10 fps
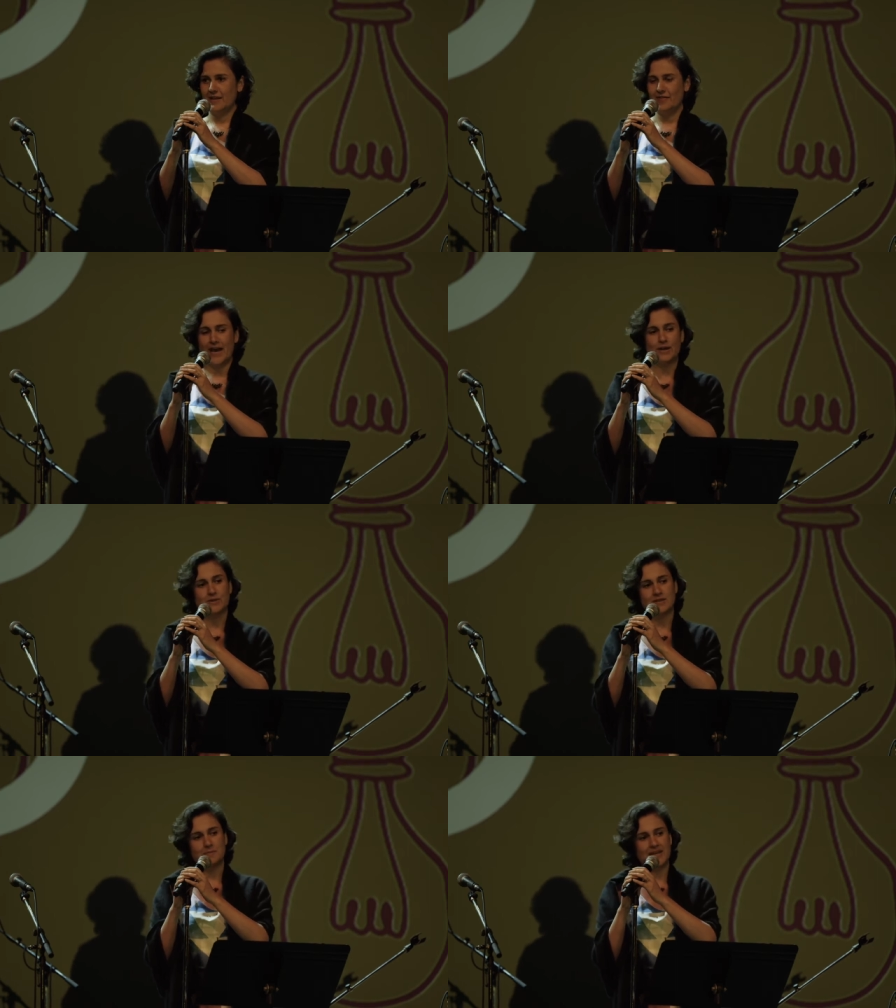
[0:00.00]
And that
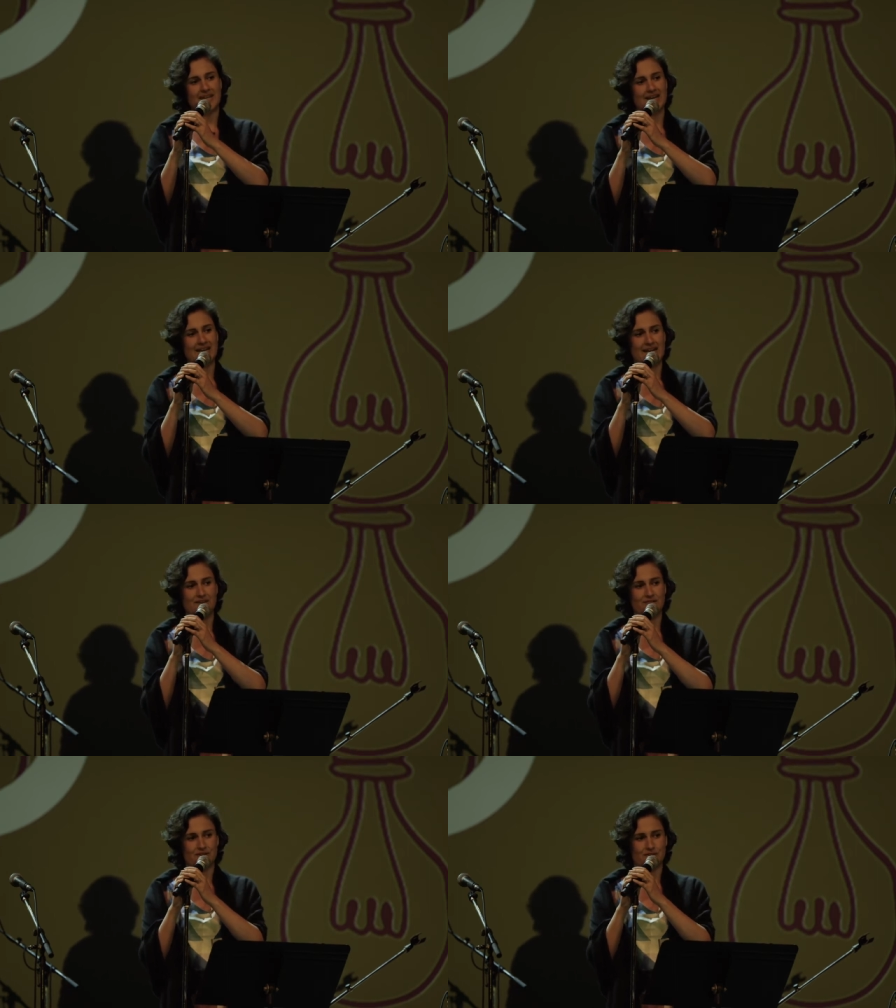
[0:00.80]
was the beginning and
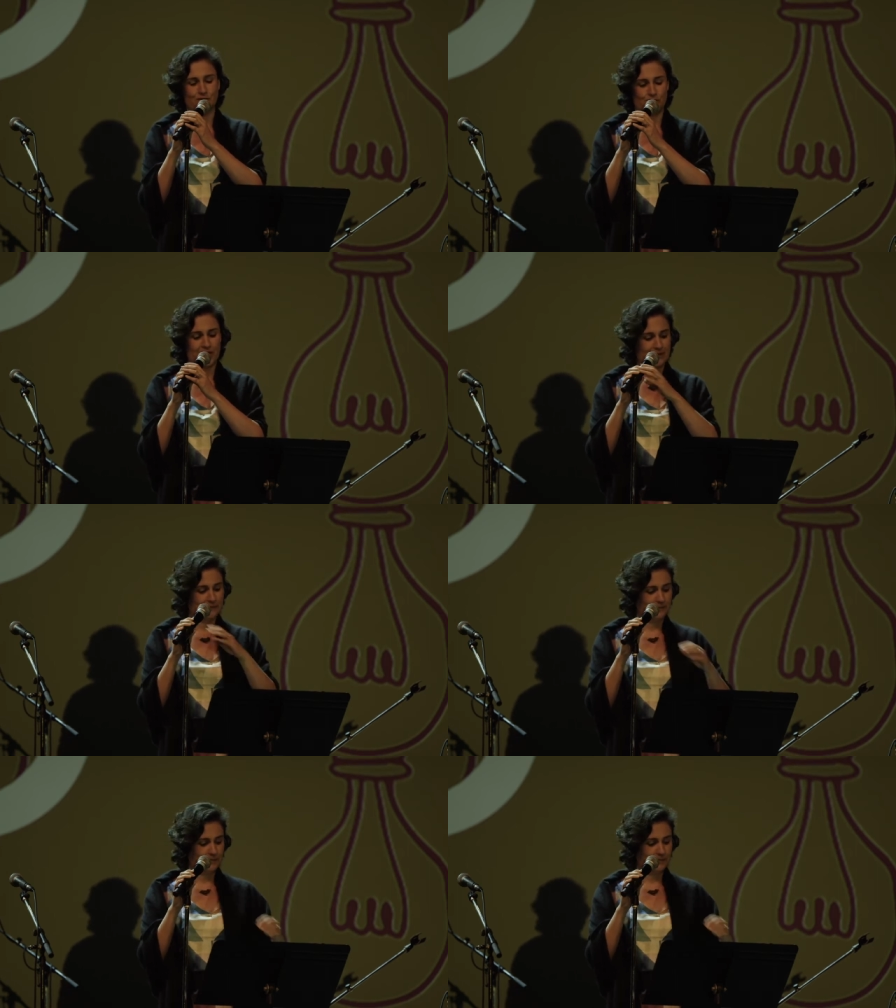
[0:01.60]
end of the story.